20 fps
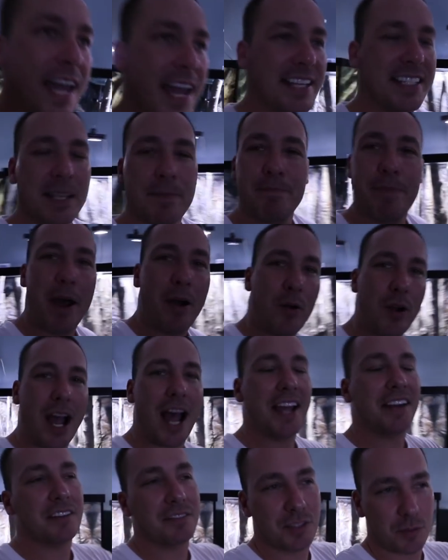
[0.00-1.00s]
It's about
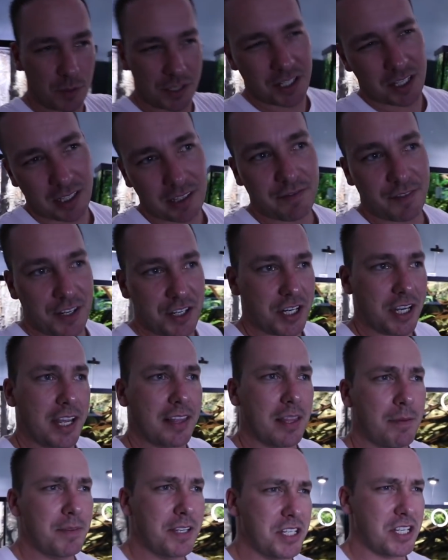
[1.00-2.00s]
kind of switching the fish again.
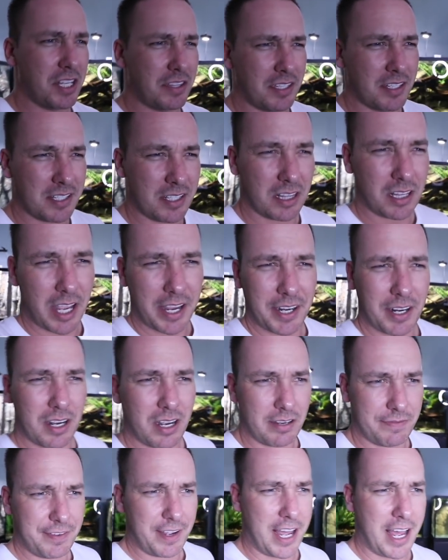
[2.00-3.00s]
Let me shut this light
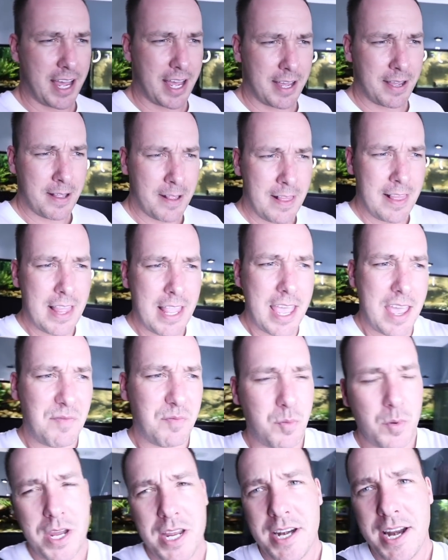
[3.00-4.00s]
off. Uh,
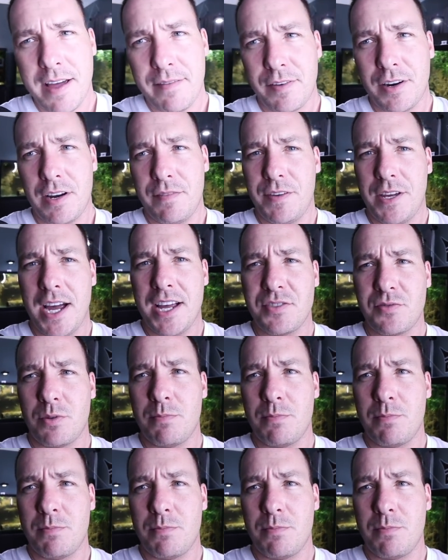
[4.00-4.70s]
if we never, if you guys